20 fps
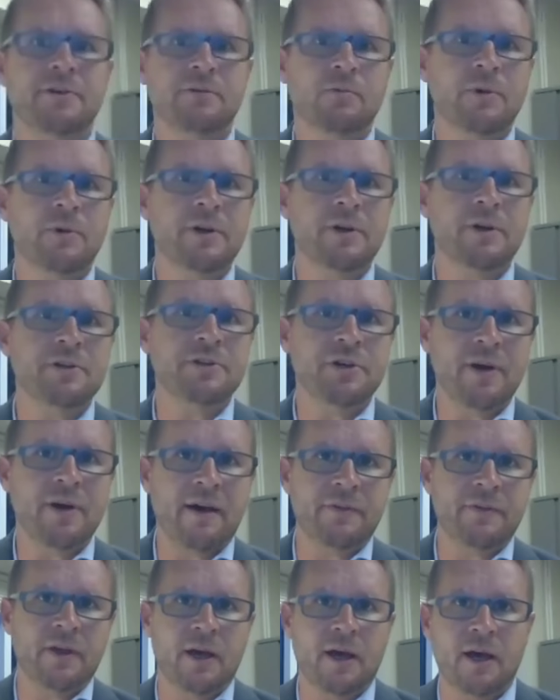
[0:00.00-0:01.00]
we do
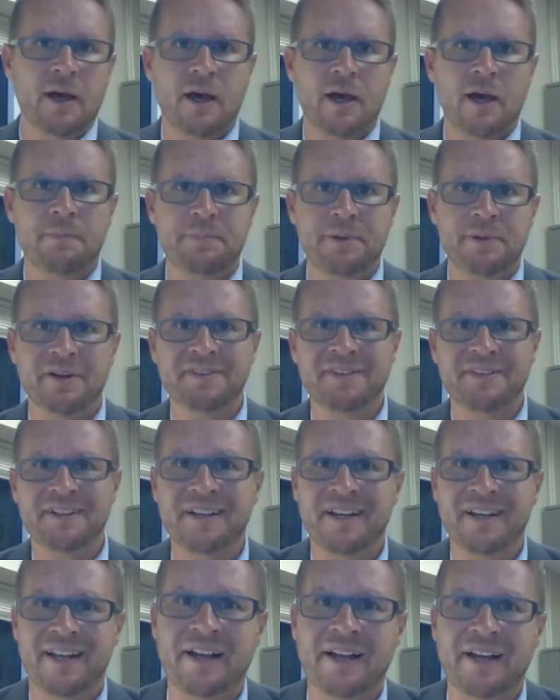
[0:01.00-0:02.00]
have the Pearson
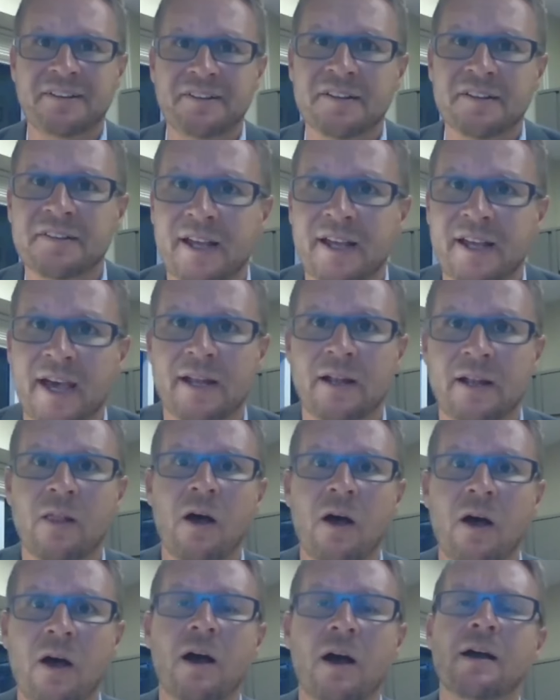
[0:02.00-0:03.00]
Connexus
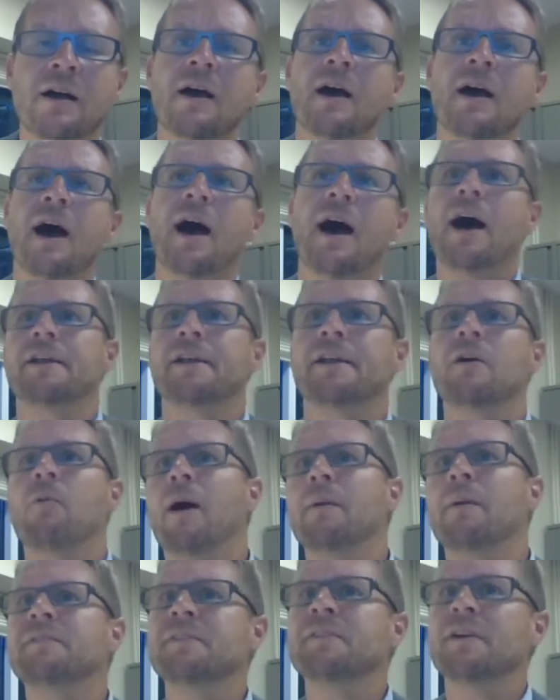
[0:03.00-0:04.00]
catalog on our
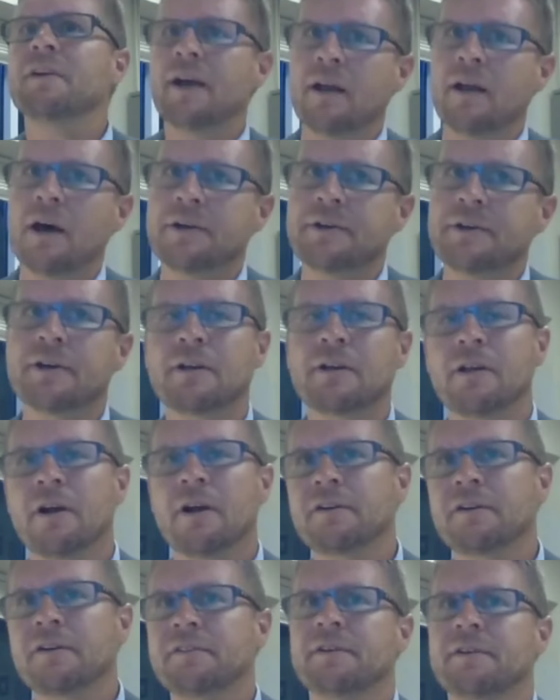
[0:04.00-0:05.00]
website under
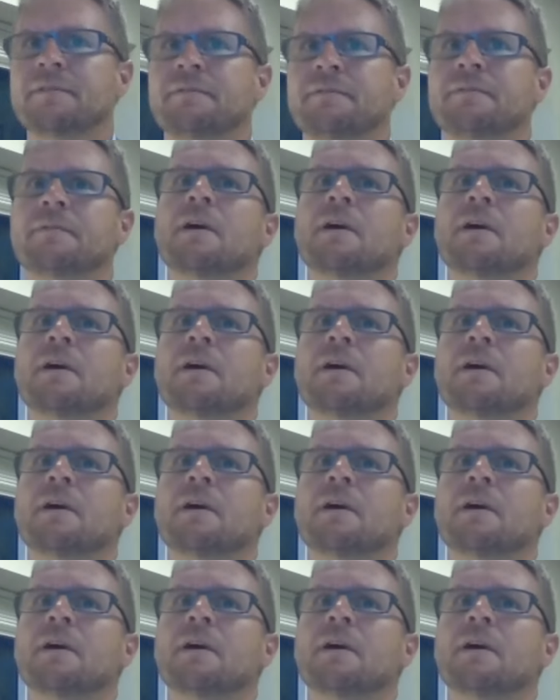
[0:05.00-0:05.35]
Clarkston